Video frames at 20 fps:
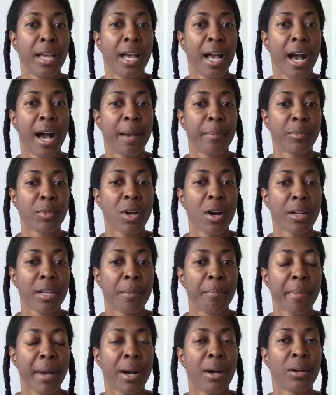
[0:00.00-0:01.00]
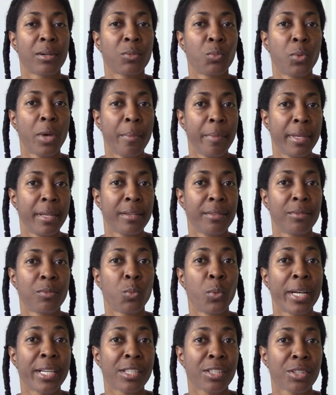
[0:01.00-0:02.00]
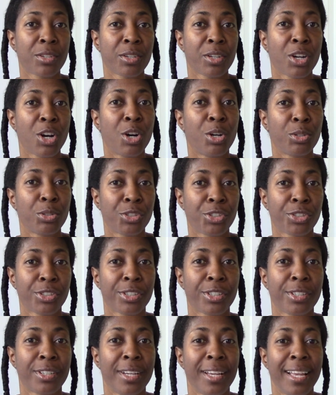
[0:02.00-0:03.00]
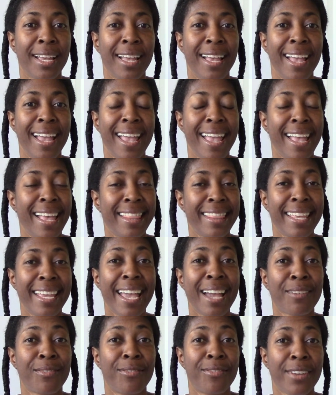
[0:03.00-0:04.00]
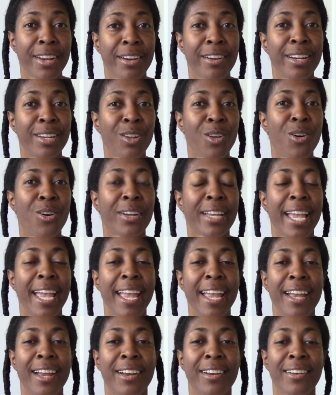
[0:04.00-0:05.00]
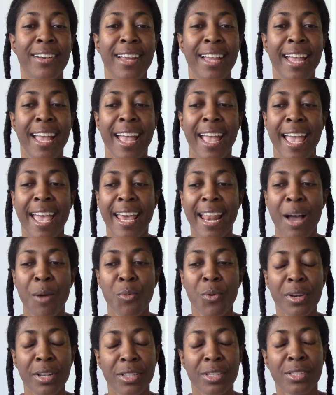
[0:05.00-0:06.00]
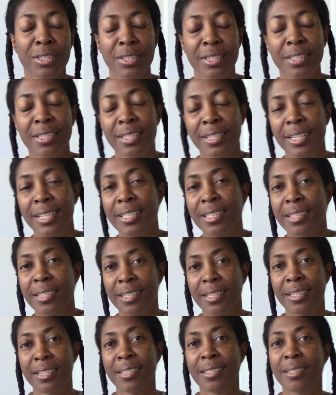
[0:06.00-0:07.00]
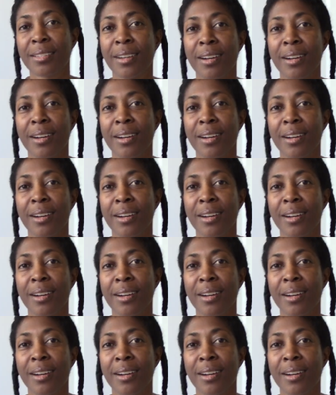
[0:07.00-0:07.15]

I'm talking about women of Western culture, and they have very long hair. And I want to discuss this.